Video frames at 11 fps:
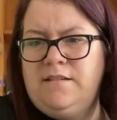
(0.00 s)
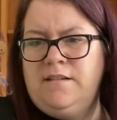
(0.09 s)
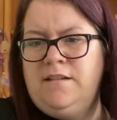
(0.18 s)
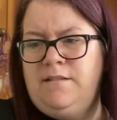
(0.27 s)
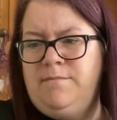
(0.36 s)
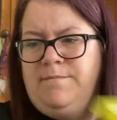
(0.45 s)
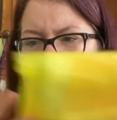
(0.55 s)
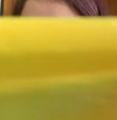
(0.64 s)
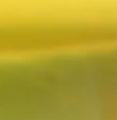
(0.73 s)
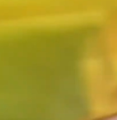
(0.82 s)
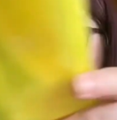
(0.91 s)
I
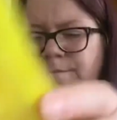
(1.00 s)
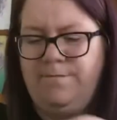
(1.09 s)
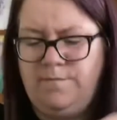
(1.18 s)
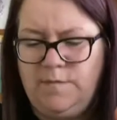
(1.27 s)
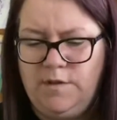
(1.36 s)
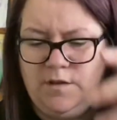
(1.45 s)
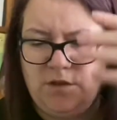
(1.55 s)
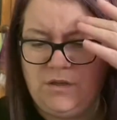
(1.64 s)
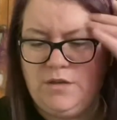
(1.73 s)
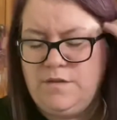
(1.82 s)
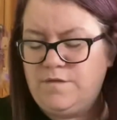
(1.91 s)

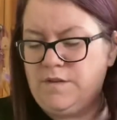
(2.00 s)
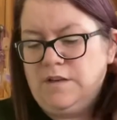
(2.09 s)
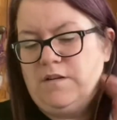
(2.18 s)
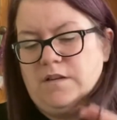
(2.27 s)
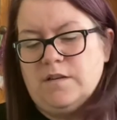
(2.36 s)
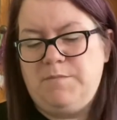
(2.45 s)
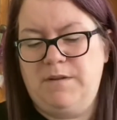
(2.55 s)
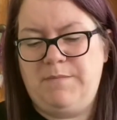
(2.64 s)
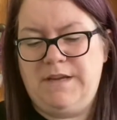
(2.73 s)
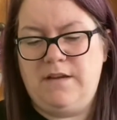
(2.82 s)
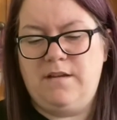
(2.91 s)
should have done this a bit
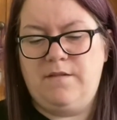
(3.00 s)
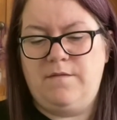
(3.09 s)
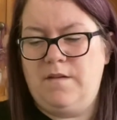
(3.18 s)
better.